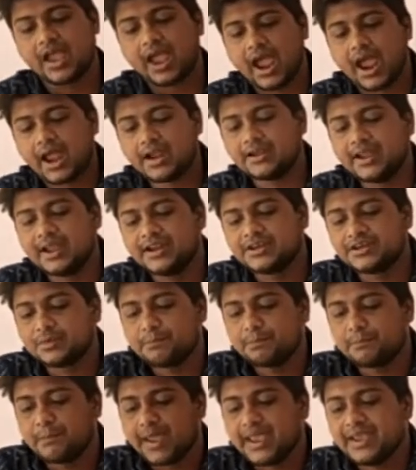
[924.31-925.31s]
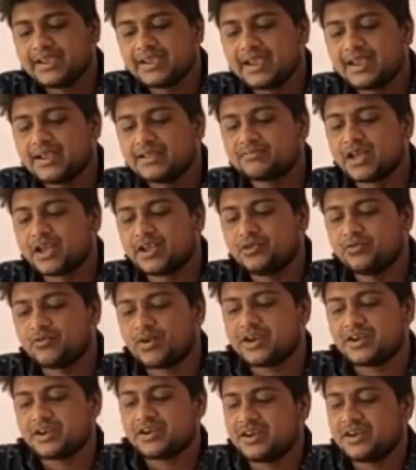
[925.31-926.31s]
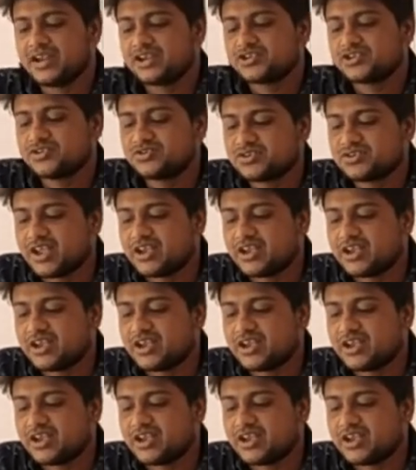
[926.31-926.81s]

and it making the United Nations